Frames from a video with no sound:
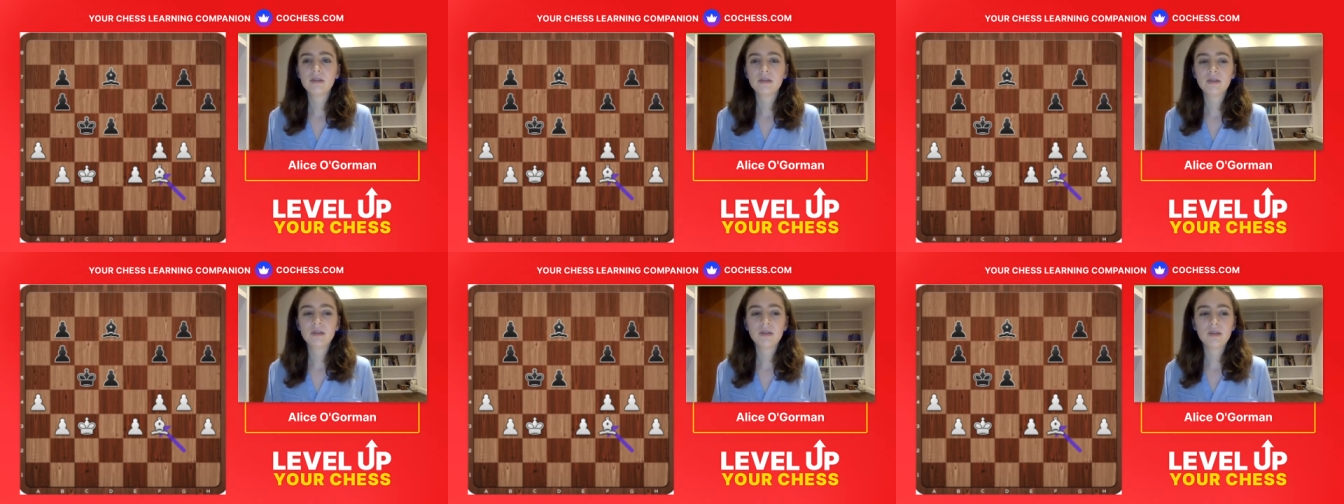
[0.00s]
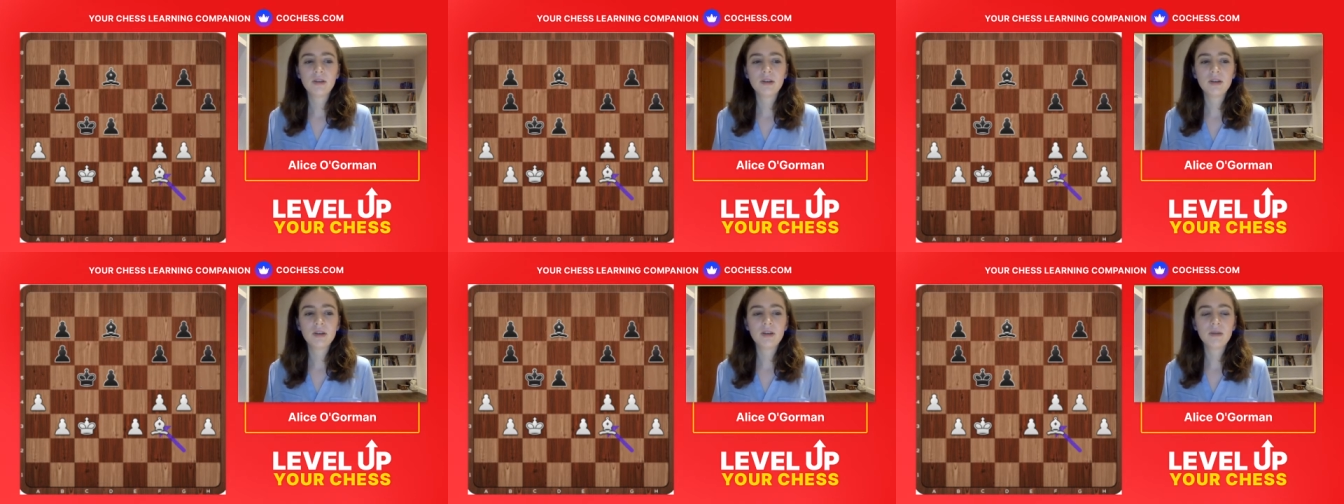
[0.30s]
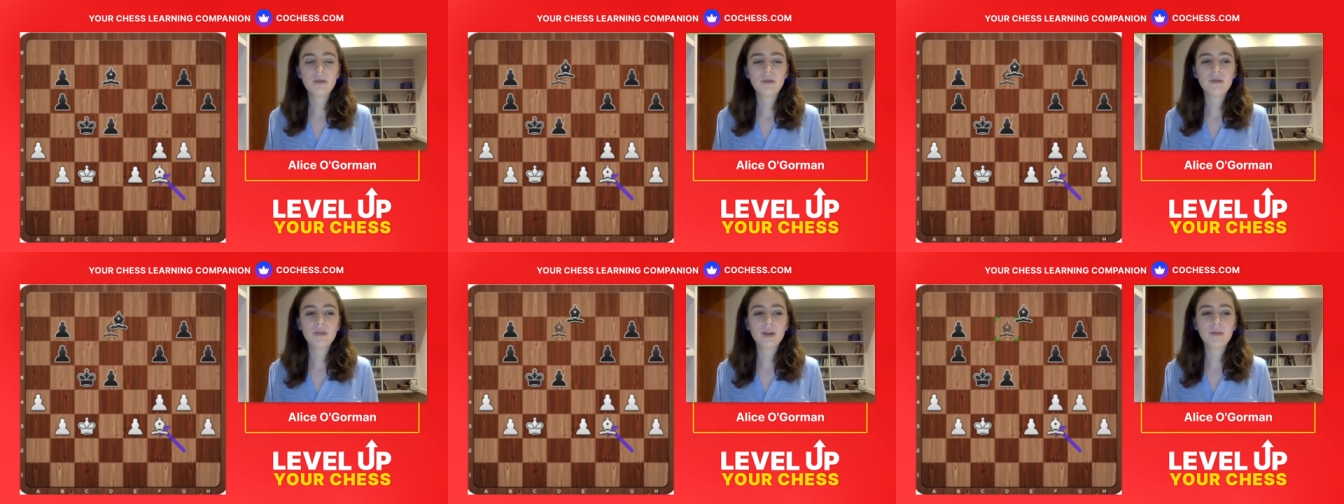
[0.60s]
So they're going to
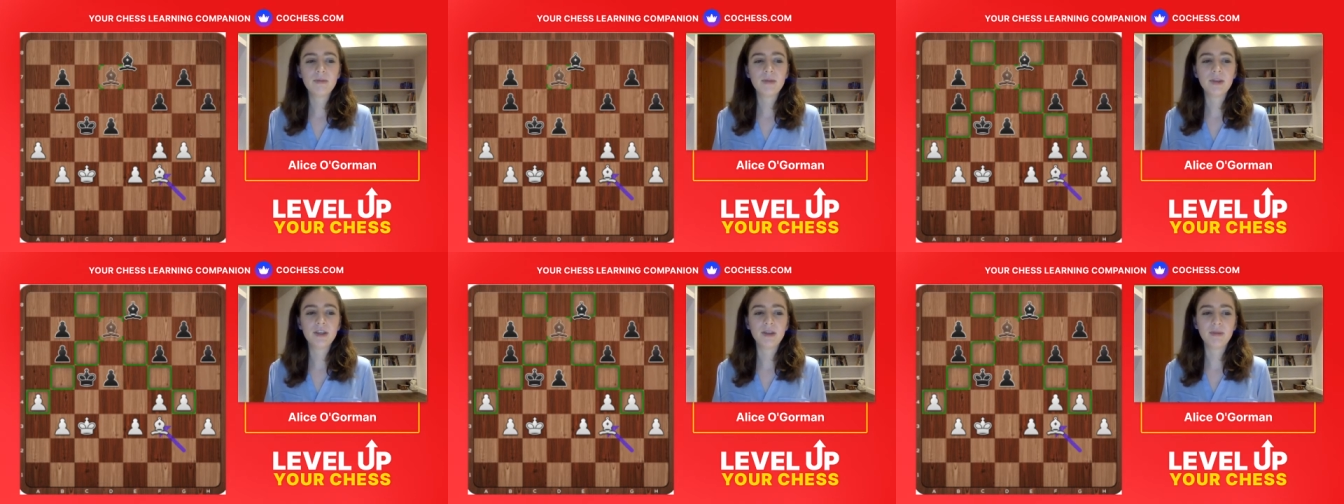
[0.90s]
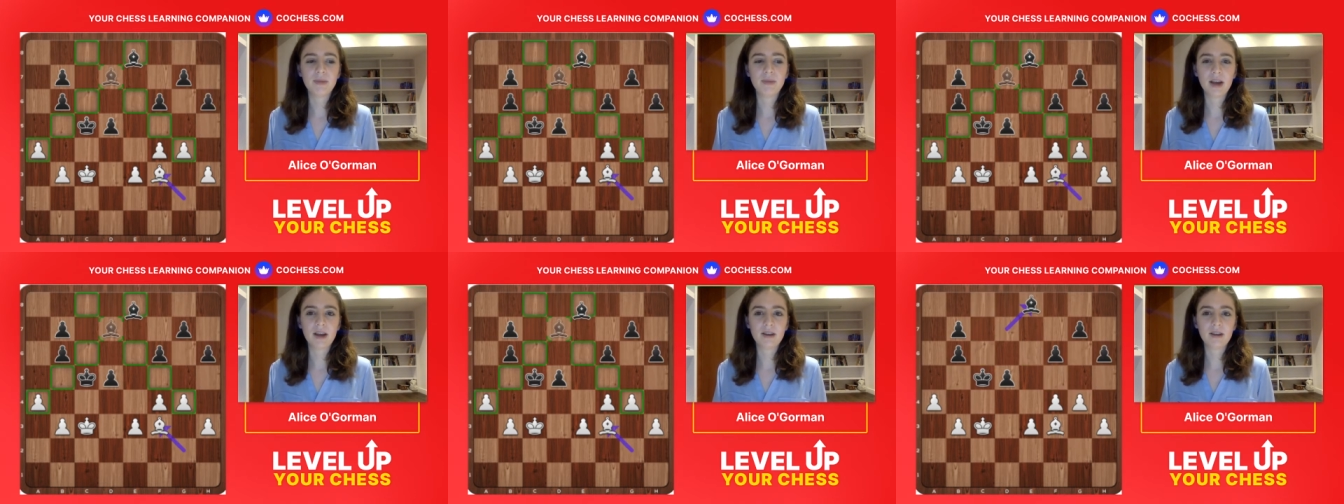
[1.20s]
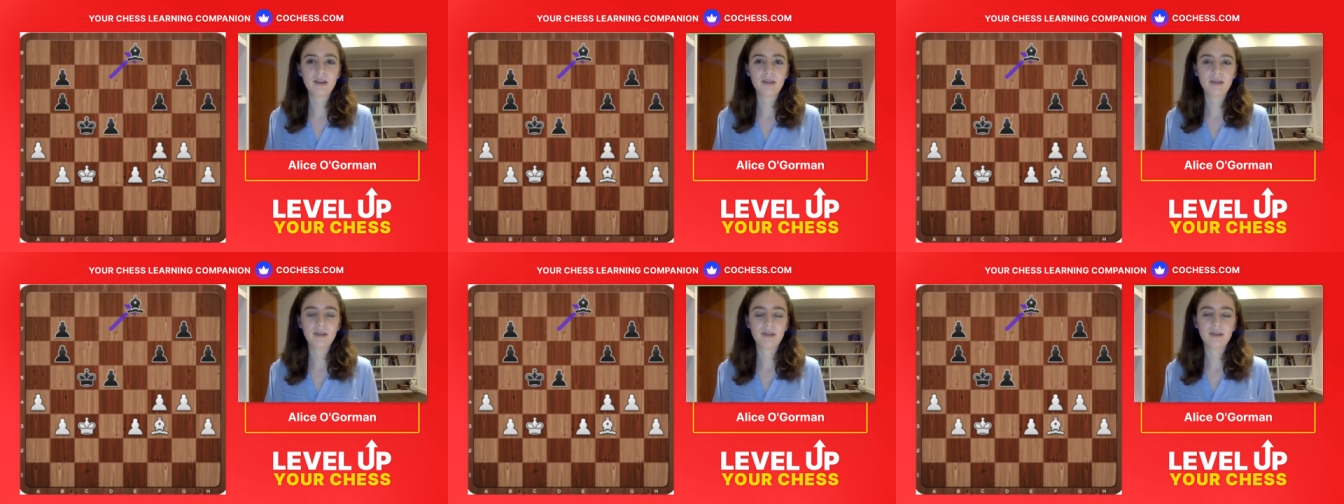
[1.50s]
move their bishop back.
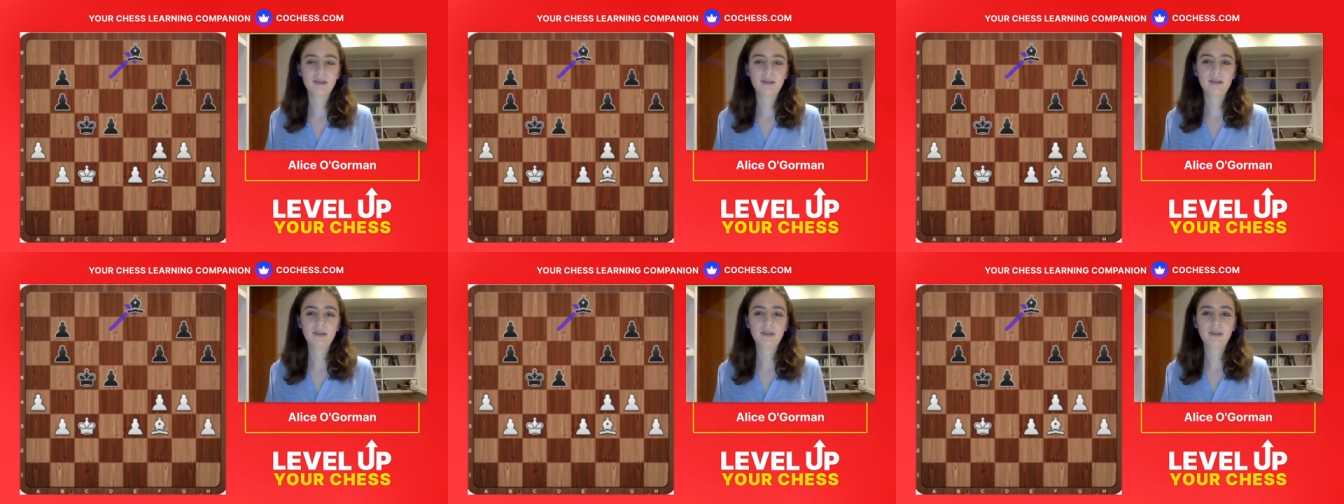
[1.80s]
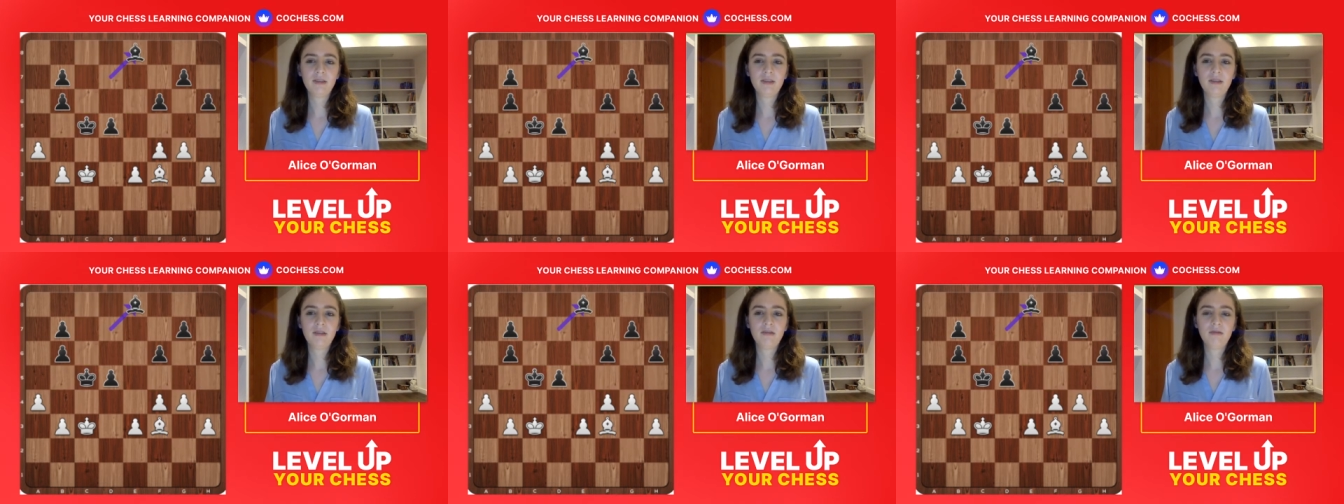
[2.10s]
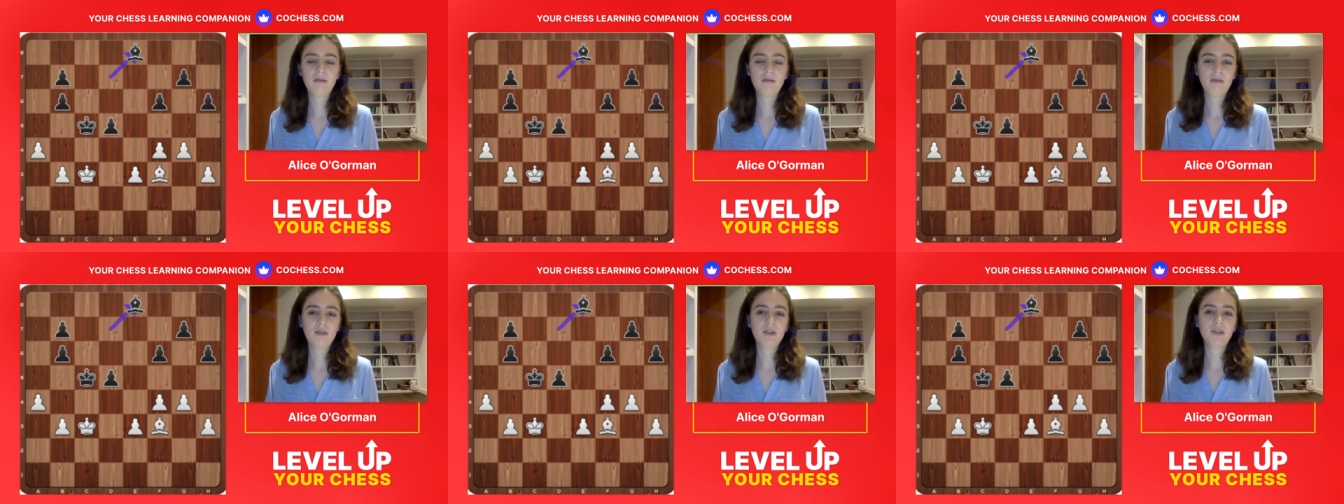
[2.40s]

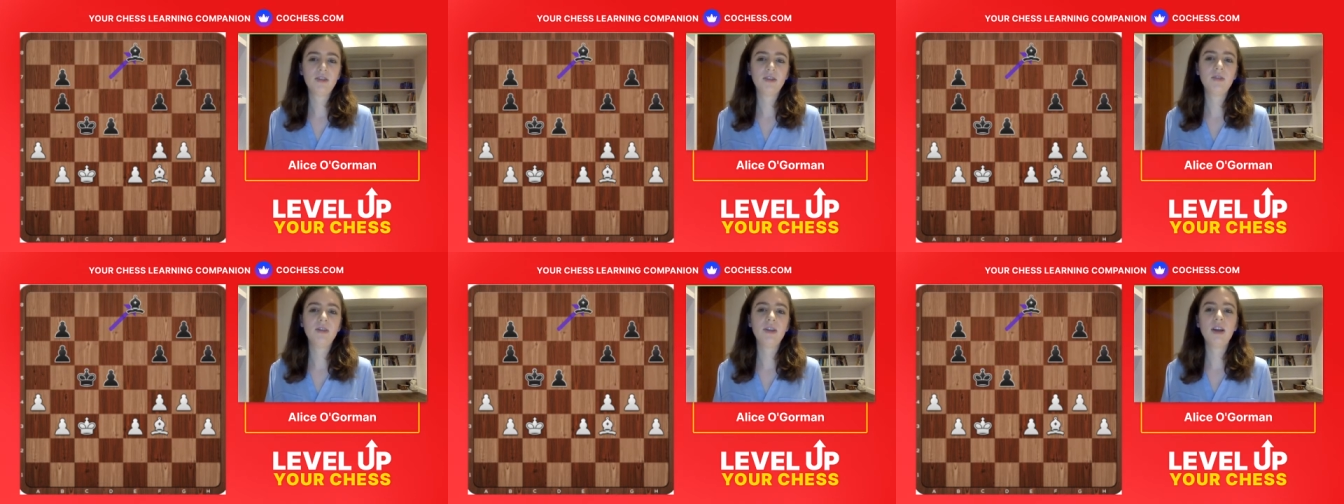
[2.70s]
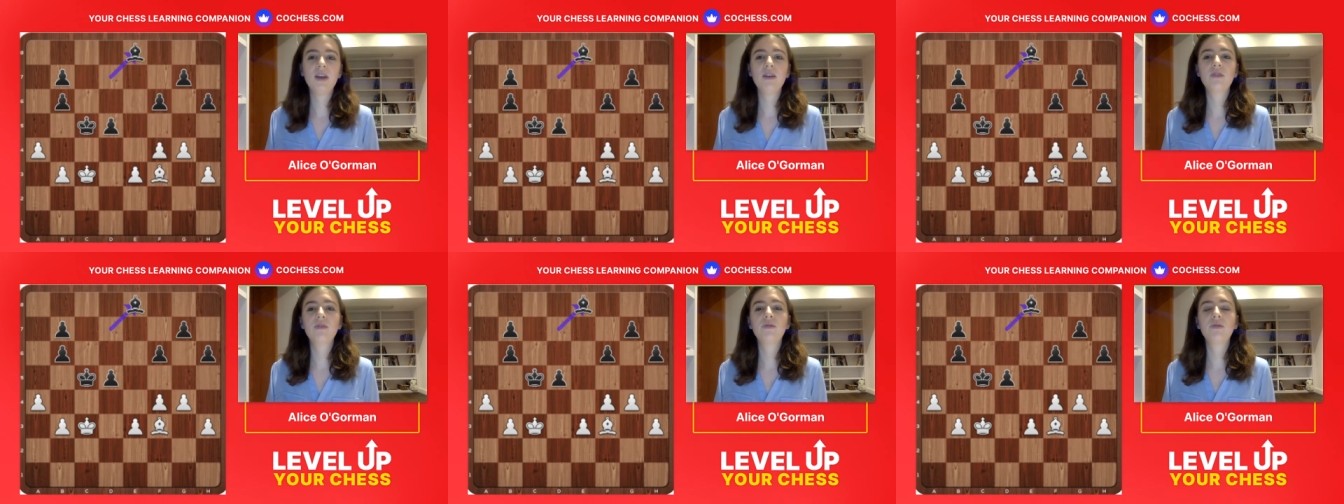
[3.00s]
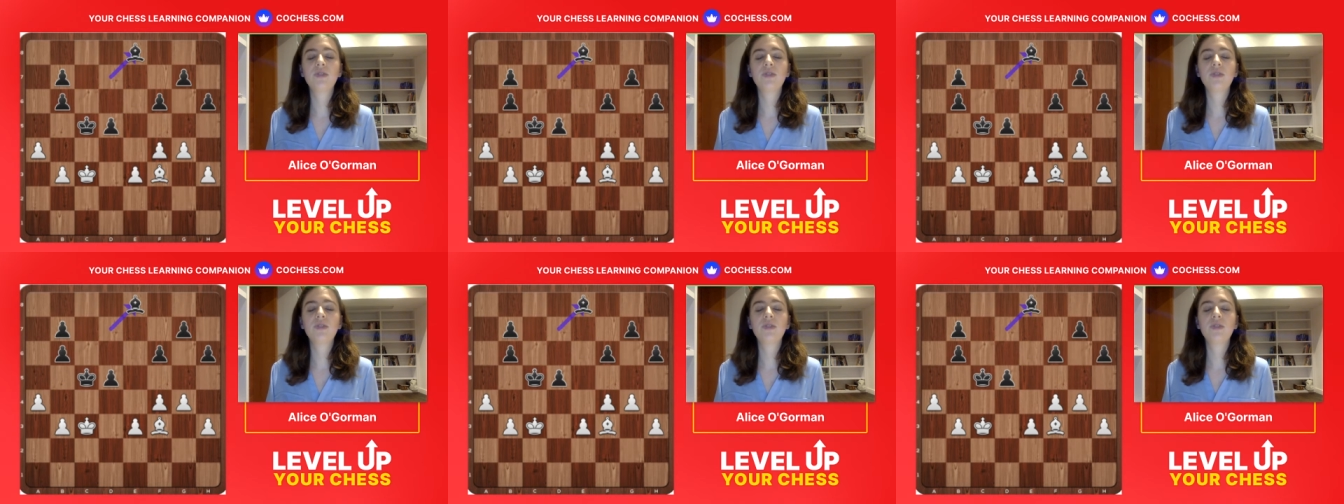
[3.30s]
So now